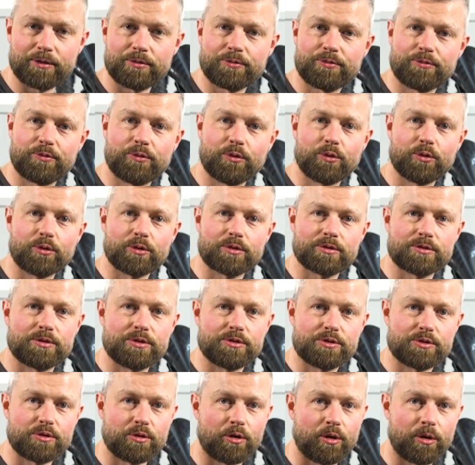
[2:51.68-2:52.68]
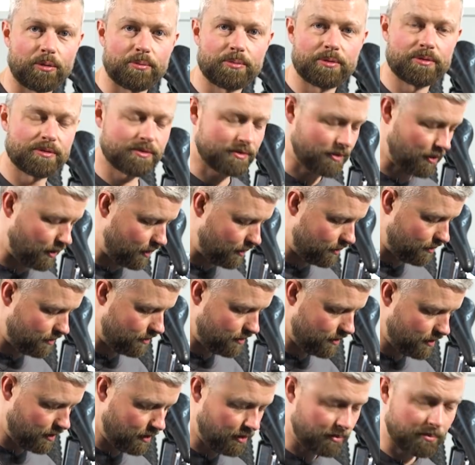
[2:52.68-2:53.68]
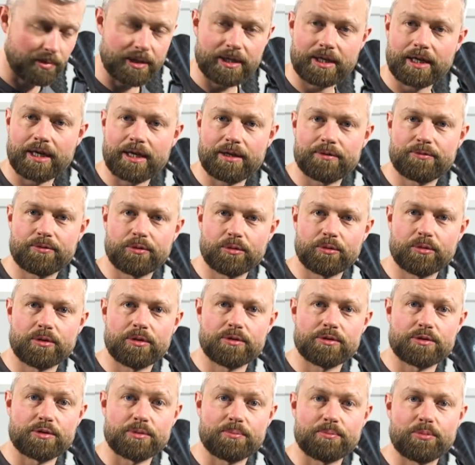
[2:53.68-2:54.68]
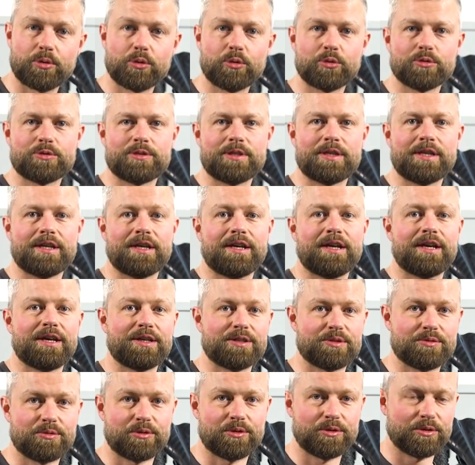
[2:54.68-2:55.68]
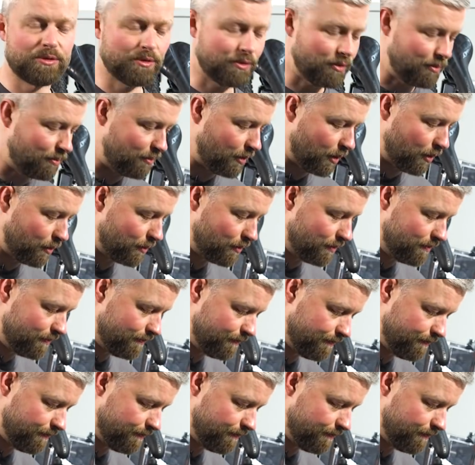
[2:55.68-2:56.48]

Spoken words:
the fork to drop. So be careful and support it as you undo the bolt.